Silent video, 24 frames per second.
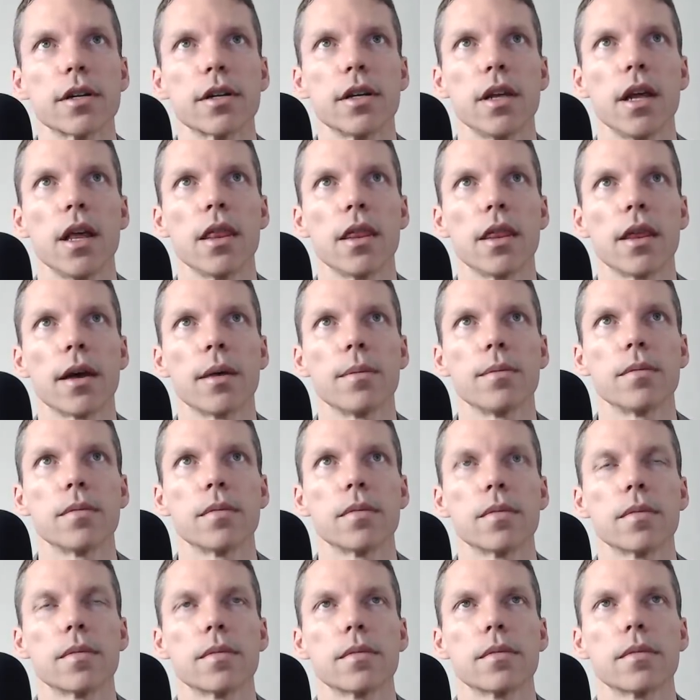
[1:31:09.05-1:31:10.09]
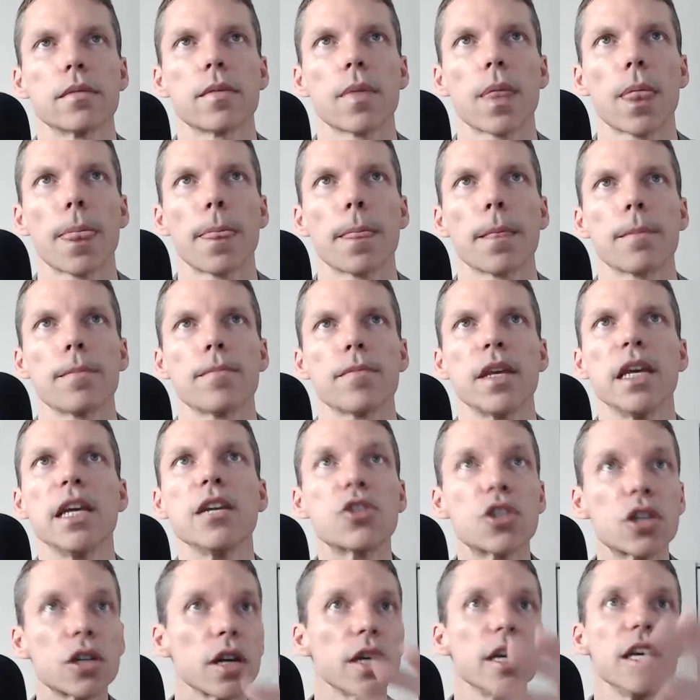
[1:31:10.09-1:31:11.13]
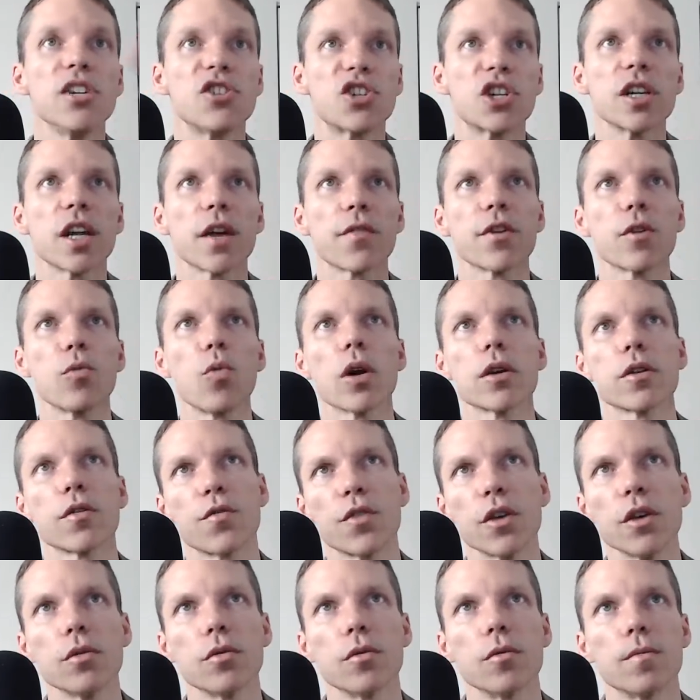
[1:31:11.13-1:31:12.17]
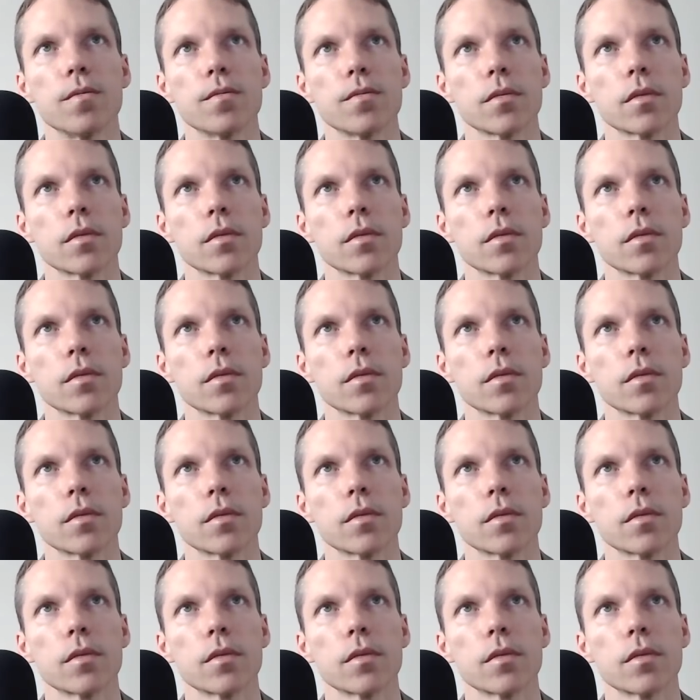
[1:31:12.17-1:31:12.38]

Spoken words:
in them. Each and every one of you.